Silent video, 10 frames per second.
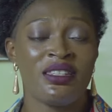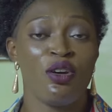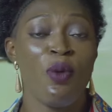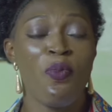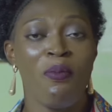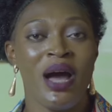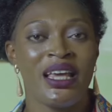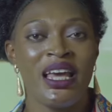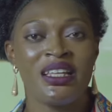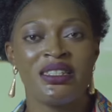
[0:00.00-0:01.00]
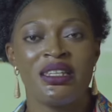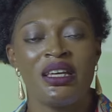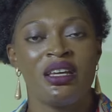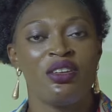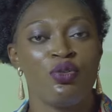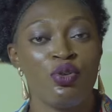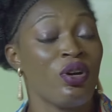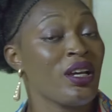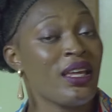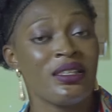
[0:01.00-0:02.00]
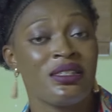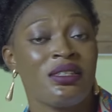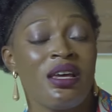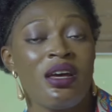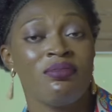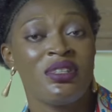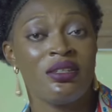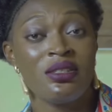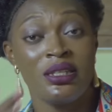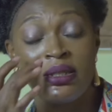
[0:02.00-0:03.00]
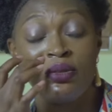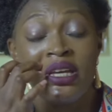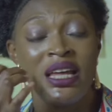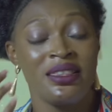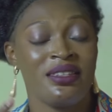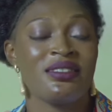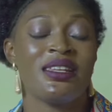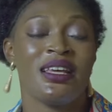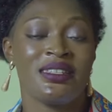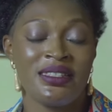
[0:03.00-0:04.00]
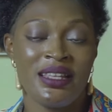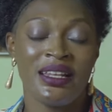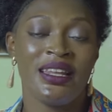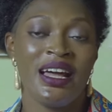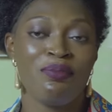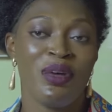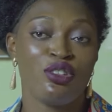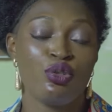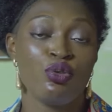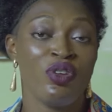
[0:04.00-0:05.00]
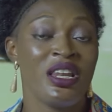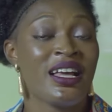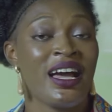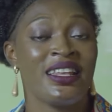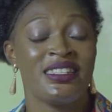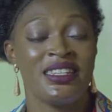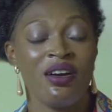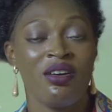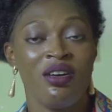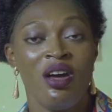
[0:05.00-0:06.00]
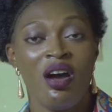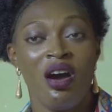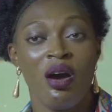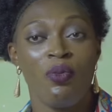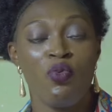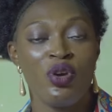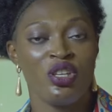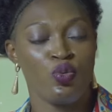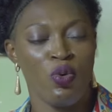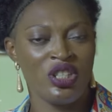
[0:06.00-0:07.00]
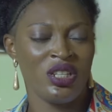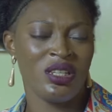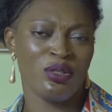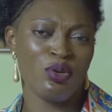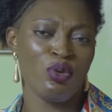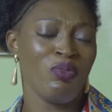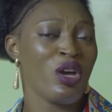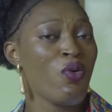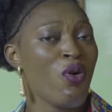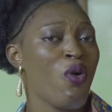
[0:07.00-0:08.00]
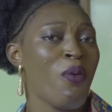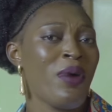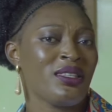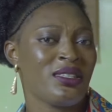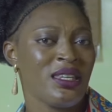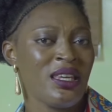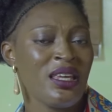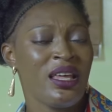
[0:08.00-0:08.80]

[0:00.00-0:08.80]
open market, you don't get things, you get things that are standard, but you really can't tell who is watching it. So you may go home and see